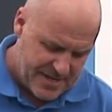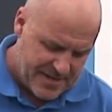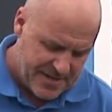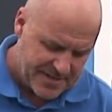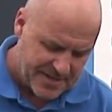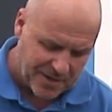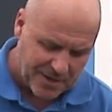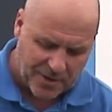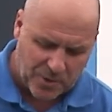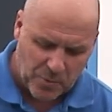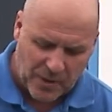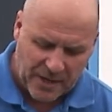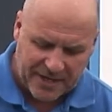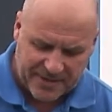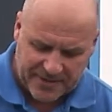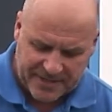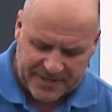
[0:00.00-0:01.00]
There's a lot of
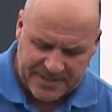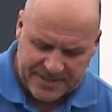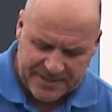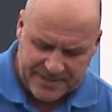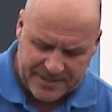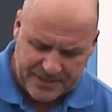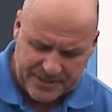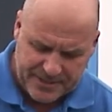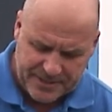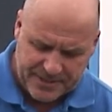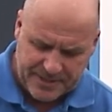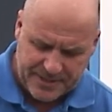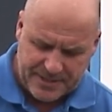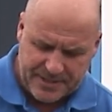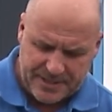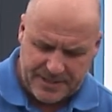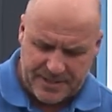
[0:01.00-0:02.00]
weight there,
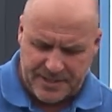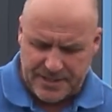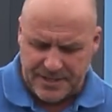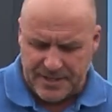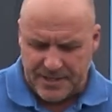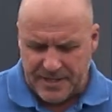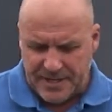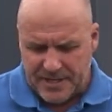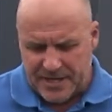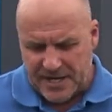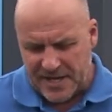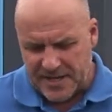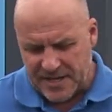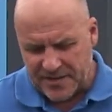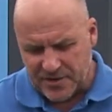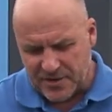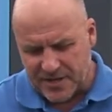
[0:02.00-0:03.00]
and
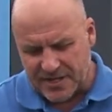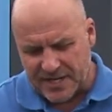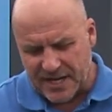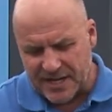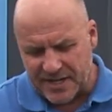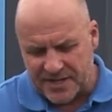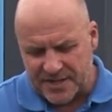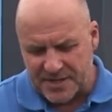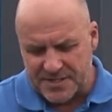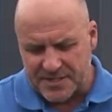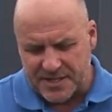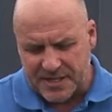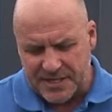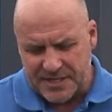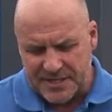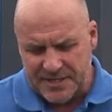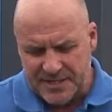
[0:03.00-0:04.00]
they got a cutting disc
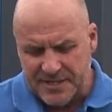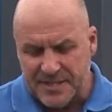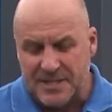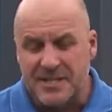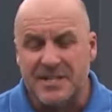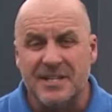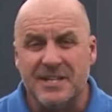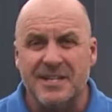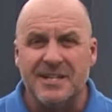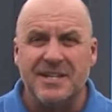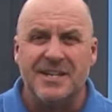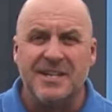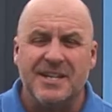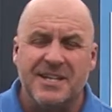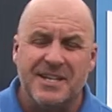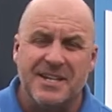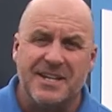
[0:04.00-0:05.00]
here,
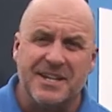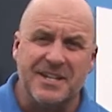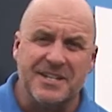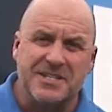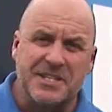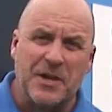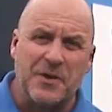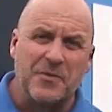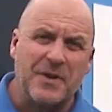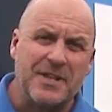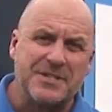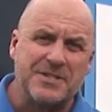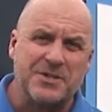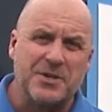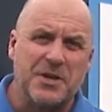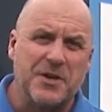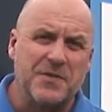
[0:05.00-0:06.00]
and it definitely
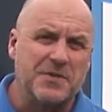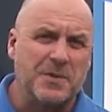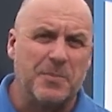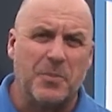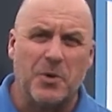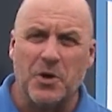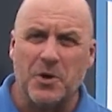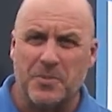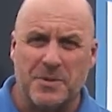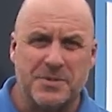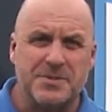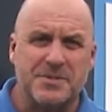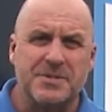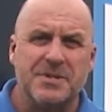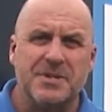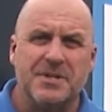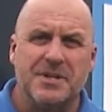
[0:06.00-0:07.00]
serves the
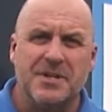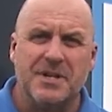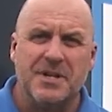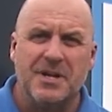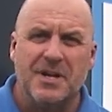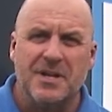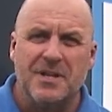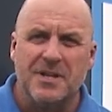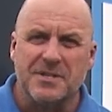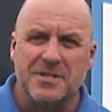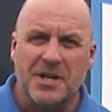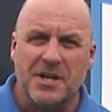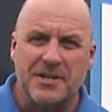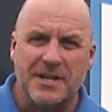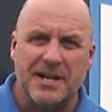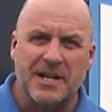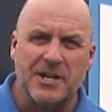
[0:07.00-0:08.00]
purpose. There's no
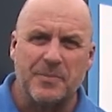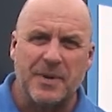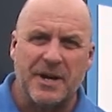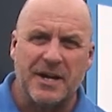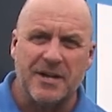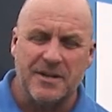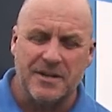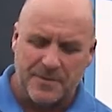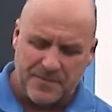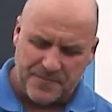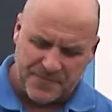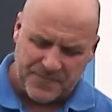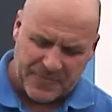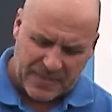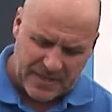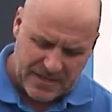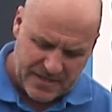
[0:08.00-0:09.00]
doubt about
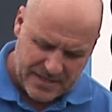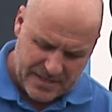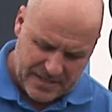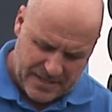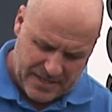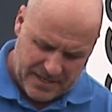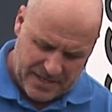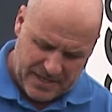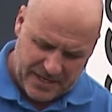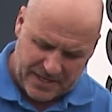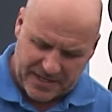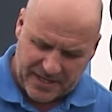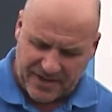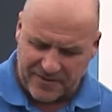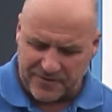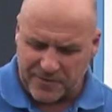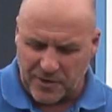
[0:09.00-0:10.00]
it.
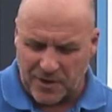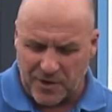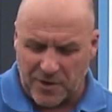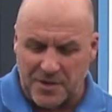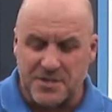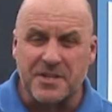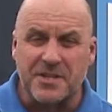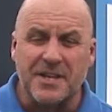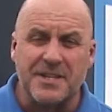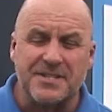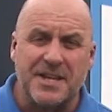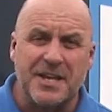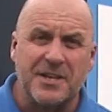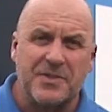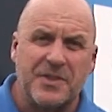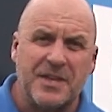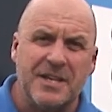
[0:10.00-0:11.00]
They've got lots of these
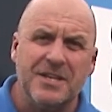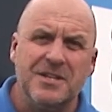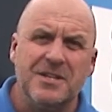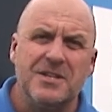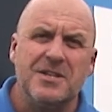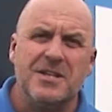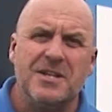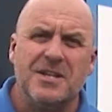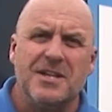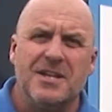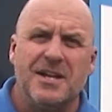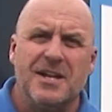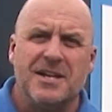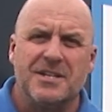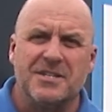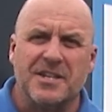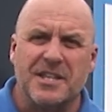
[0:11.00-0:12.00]
out there,
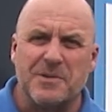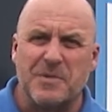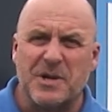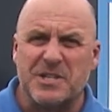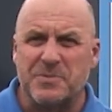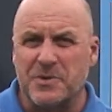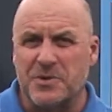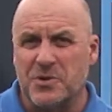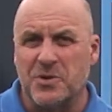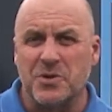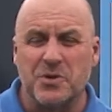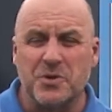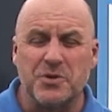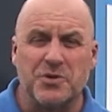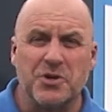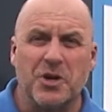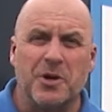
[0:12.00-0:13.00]
so they must be doing a
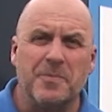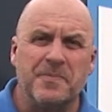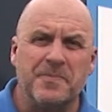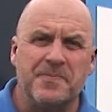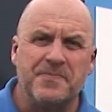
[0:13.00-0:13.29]
good job.